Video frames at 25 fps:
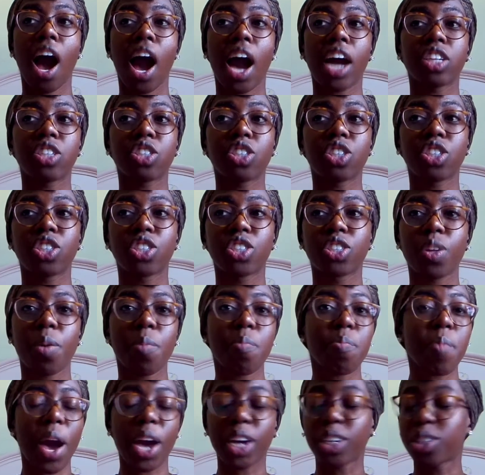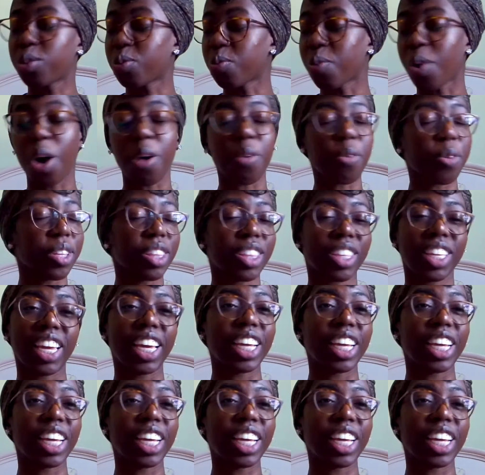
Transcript: I just mesh well with